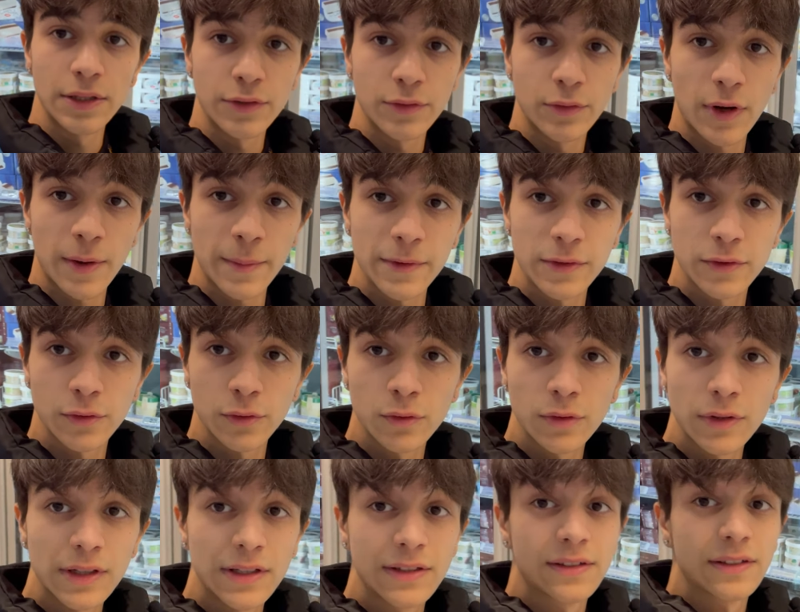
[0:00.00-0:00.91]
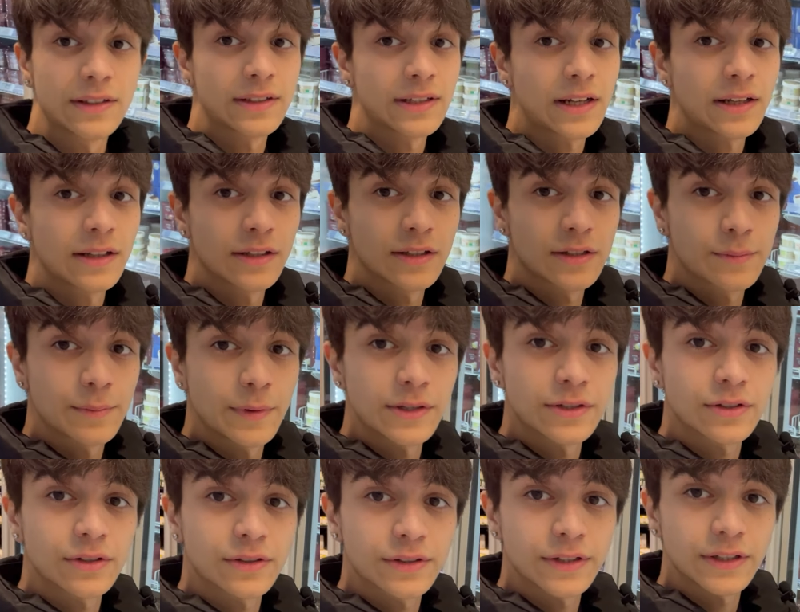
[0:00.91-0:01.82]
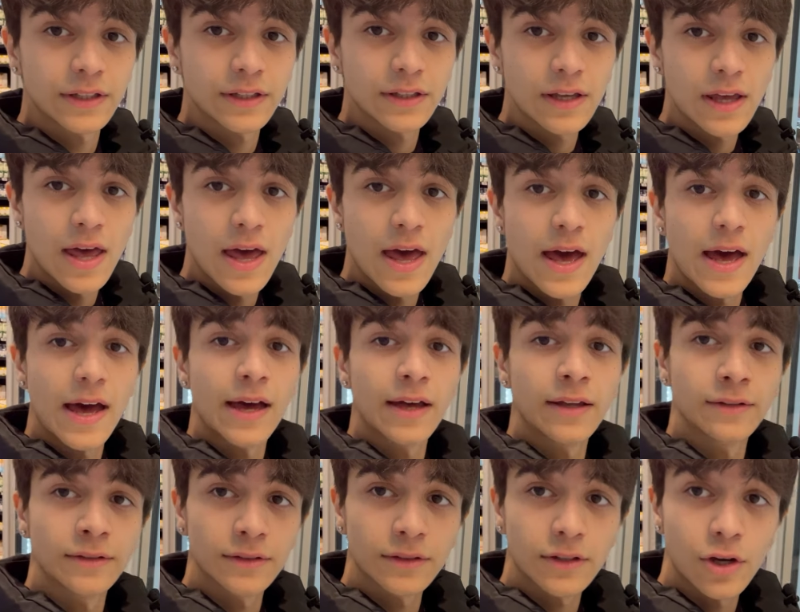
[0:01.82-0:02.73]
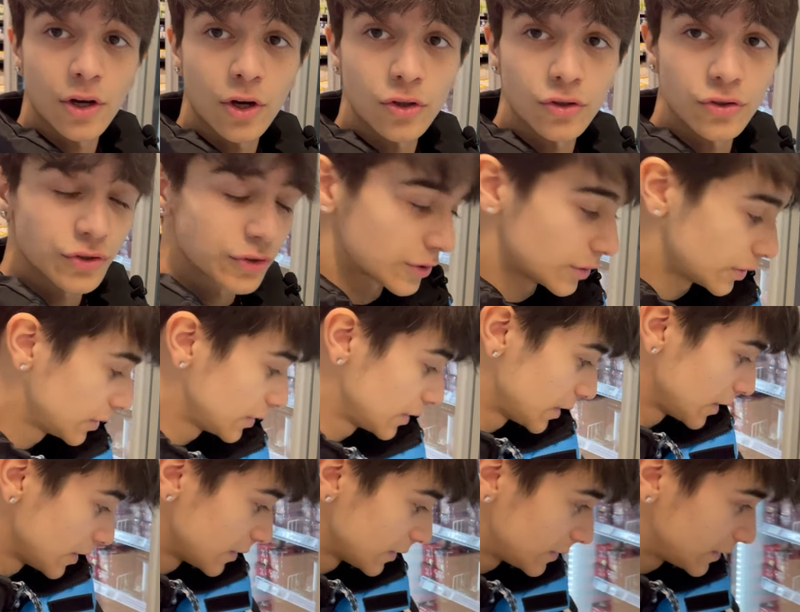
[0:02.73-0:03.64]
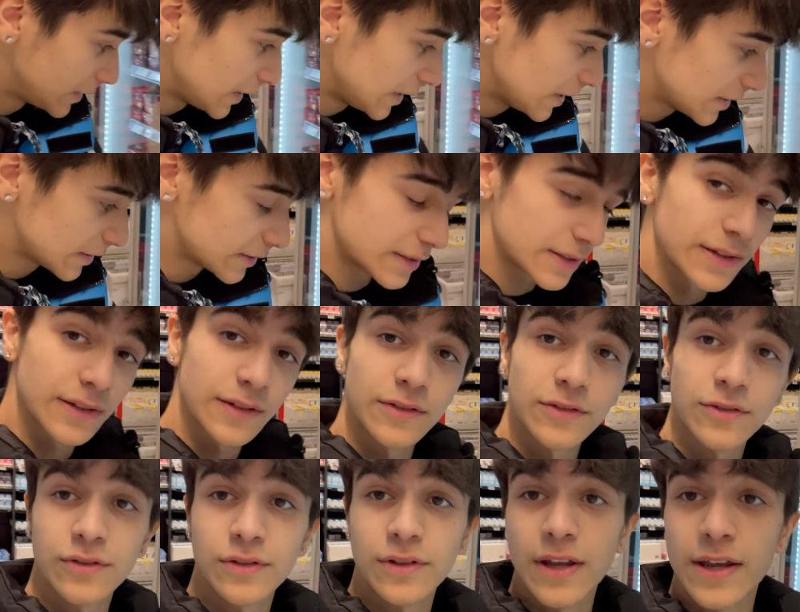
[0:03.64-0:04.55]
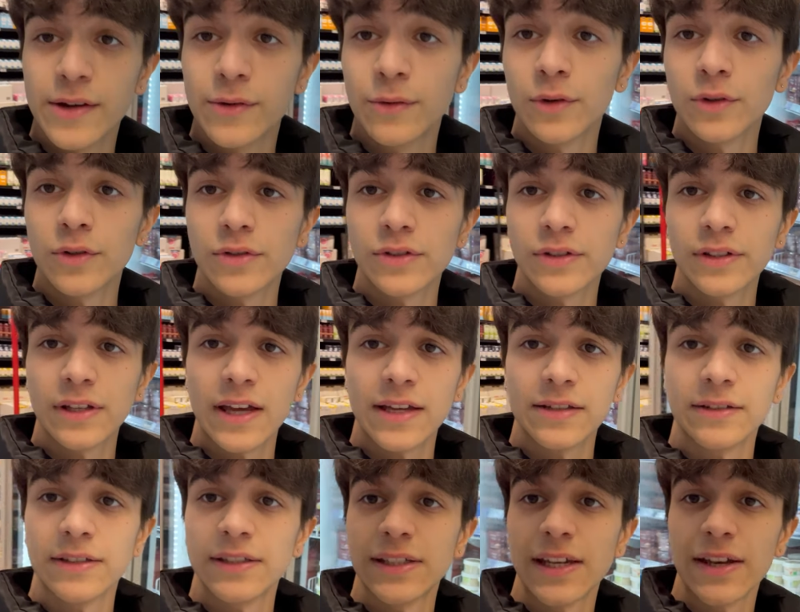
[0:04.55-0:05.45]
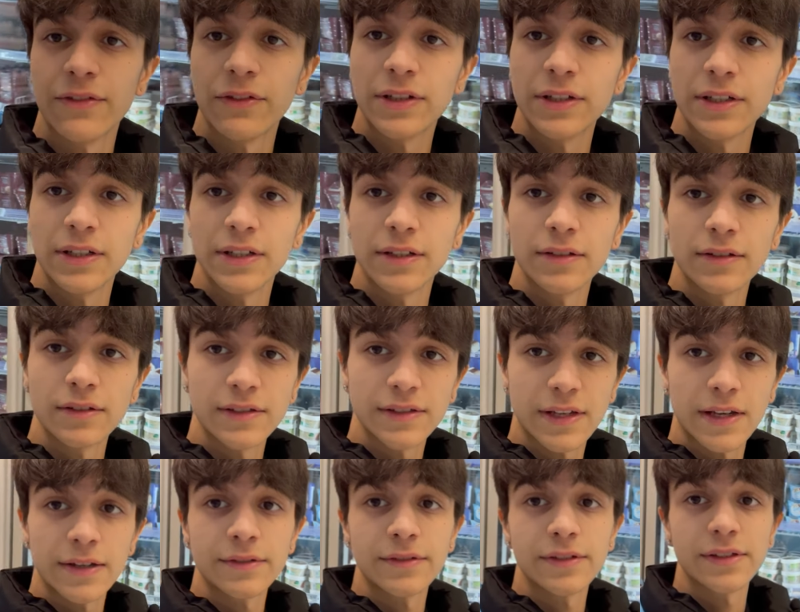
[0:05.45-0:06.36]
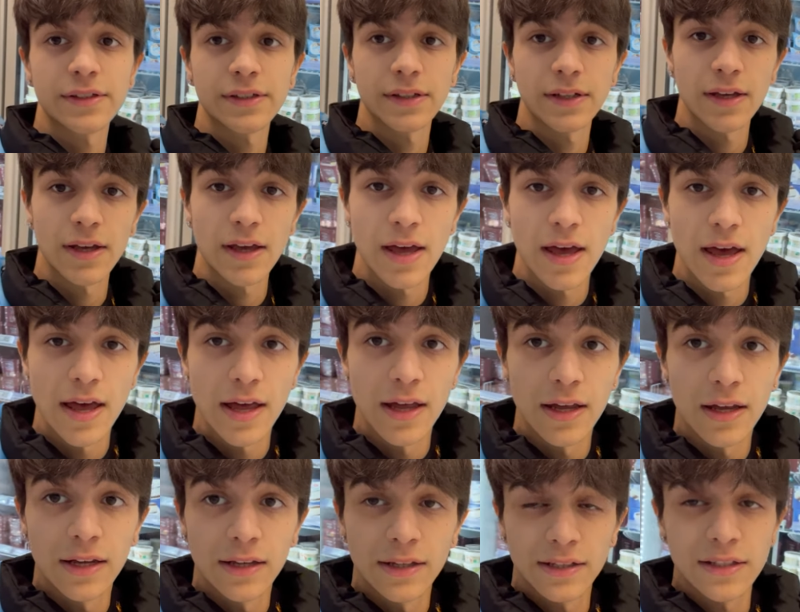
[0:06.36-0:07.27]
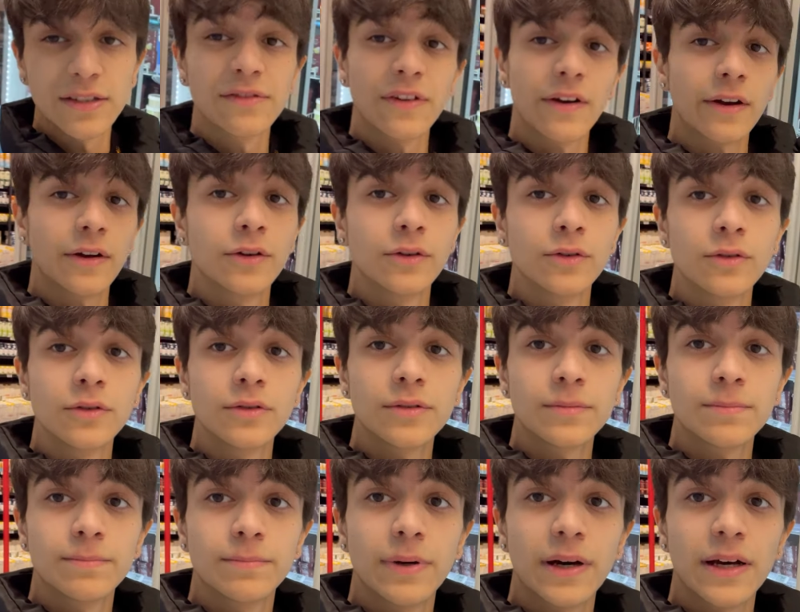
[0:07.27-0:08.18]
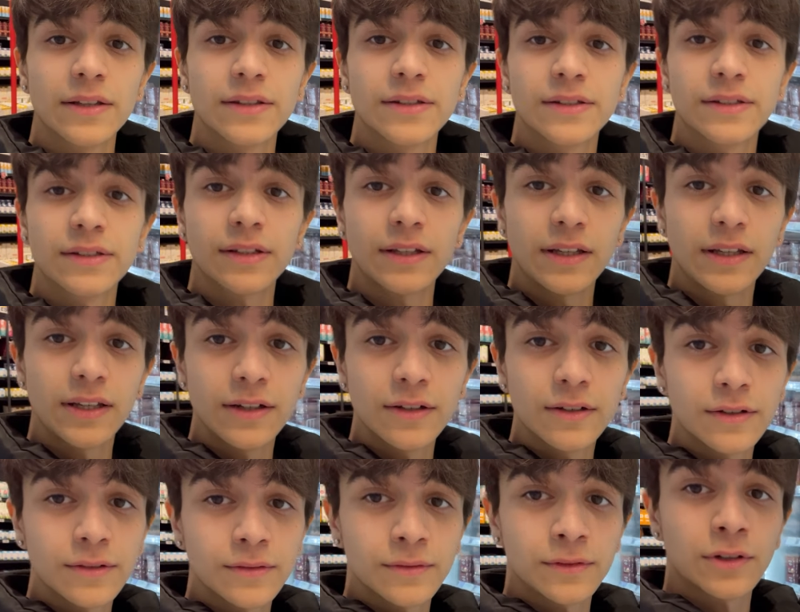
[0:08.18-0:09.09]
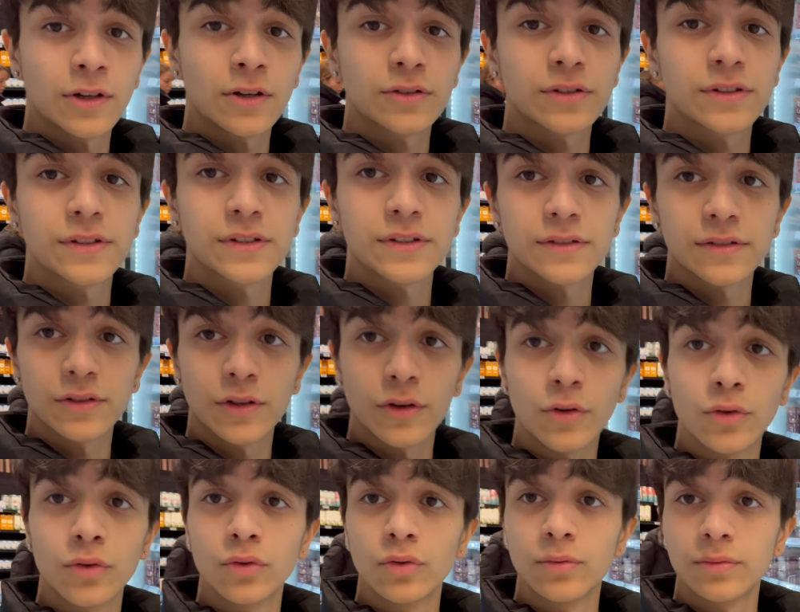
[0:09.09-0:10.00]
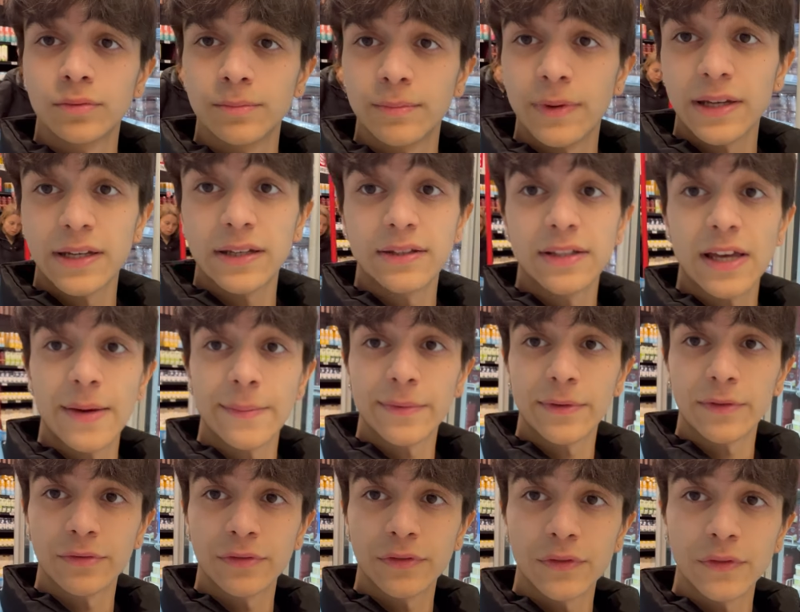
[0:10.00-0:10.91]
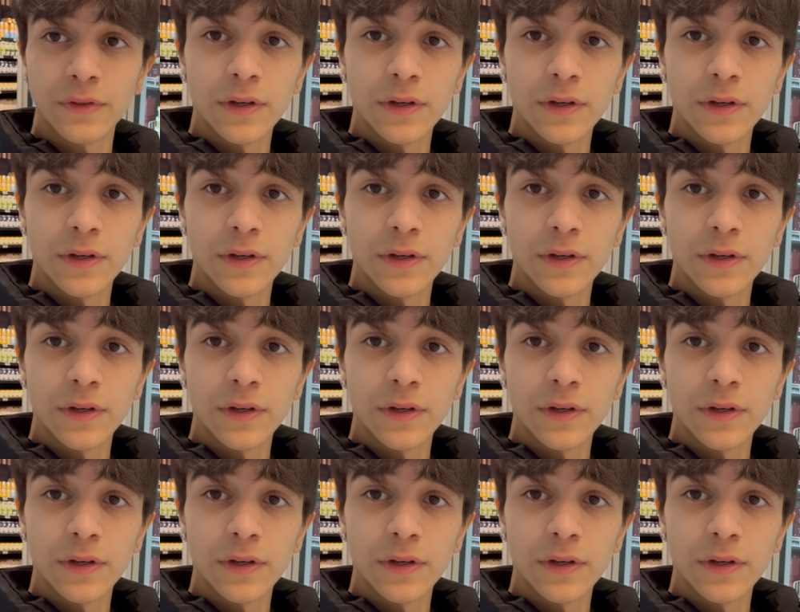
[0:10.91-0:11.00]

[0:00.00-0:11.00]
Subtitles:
Tiramisu is Italian specialty and cost €6.70. It's very good, but here not so many types of